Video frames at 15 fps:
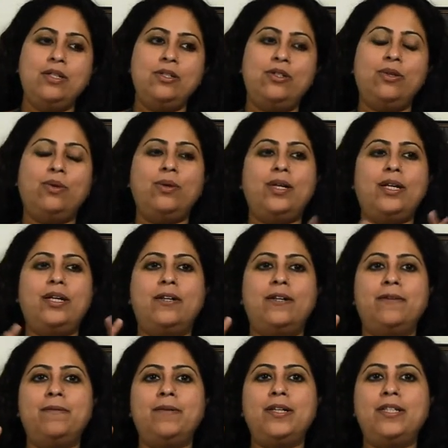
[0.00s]
So
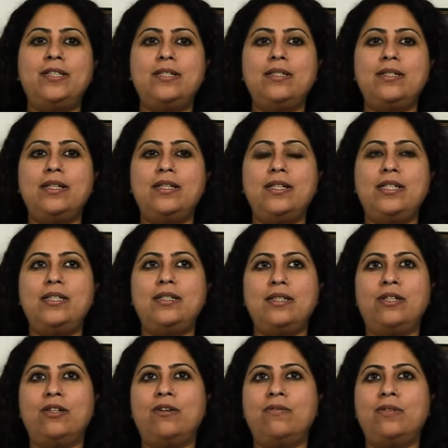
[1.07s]
it is
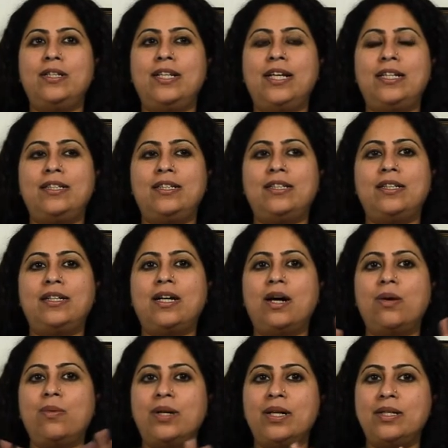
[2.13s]
a novel that
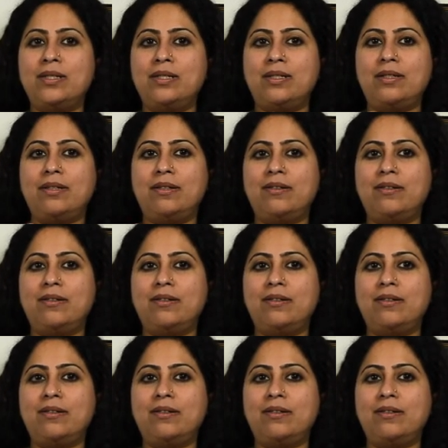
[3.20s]
covers